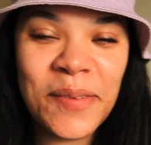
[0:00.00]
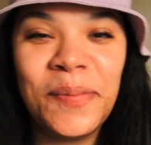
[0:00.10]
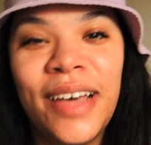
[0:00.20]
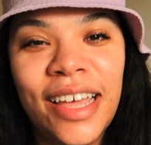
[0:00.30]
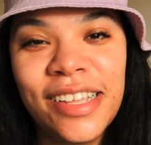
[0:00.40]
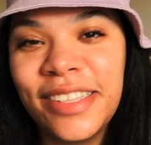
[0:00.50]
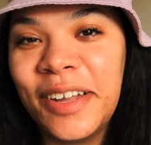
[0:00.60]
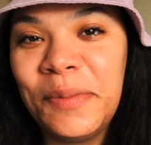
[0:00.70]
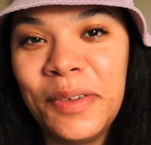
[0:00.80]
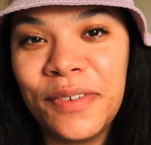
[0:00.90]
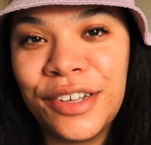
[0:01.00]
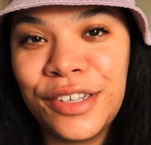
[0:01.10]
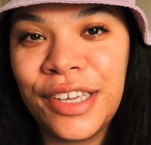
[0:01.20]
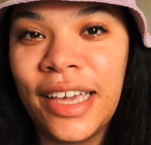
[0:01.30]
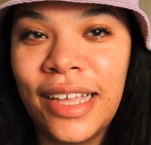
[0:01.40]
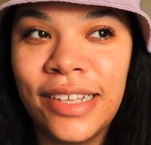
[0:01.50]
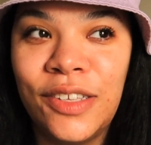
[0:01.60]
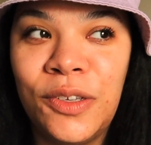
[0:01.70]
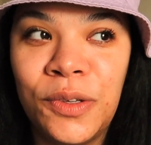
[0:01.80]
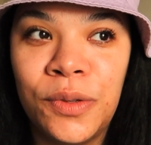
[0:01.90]
but I just thought it'd be fun to get
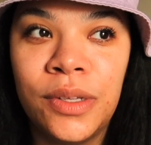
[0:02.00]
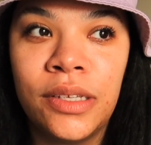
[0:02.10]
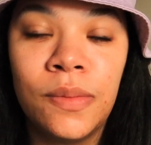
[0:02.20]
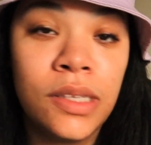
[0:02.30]
into some